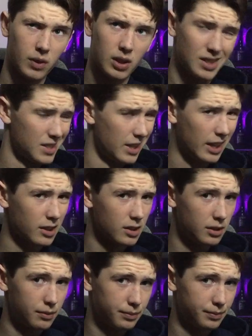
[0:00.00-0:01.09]
6,
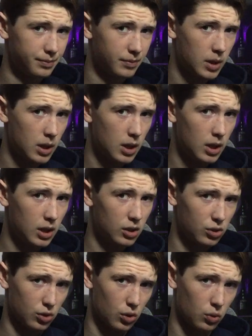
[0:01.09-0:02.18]

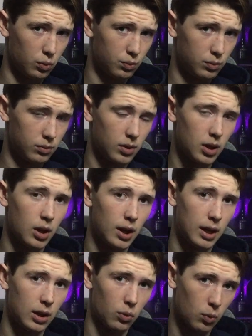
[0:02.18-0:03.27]
so
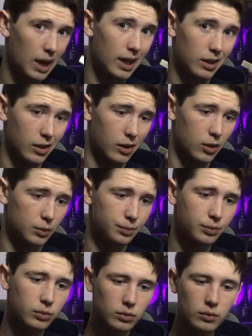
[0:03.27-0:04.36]
a while ago.
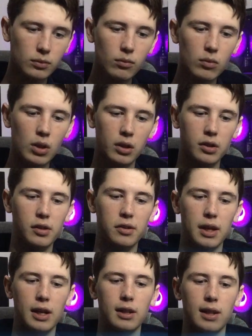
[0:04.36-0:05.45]
This is a
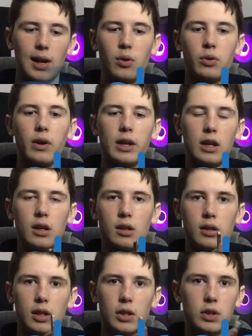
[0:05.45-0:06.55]
cloud-ready
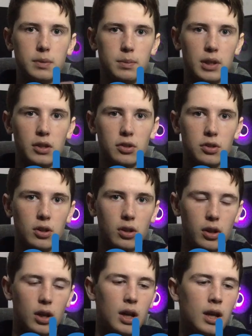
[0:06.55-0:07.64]
USB
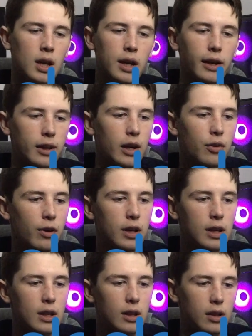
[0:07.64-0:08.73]
installer.
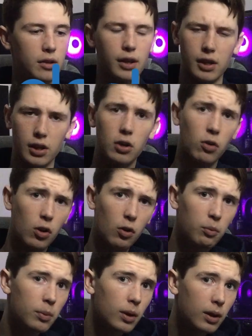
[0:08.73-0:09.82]
Cloud-ready is like a
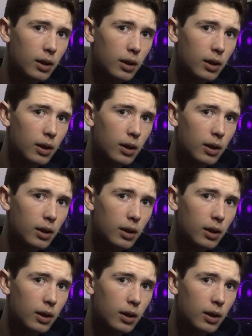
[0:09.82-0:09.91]
Chrome